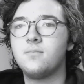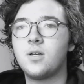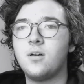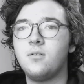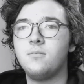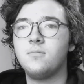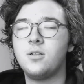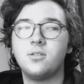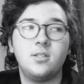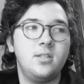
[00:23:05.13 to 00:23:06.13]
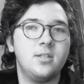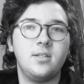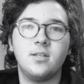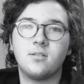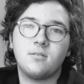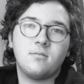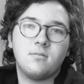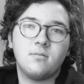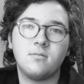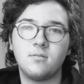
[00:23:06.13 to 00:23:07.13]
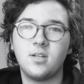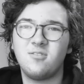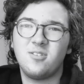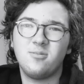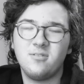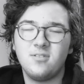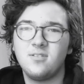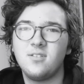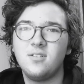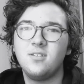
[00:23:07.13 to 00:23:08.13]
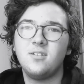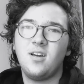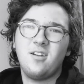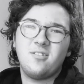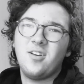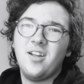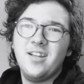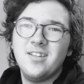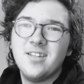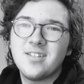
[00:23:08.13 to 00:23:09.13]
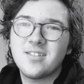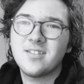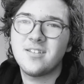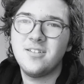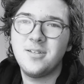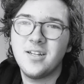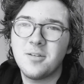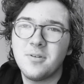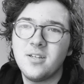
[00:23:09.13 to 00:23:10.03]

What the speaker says: I'll see. I guess I don't know. I don't know how to end this. You kidding me?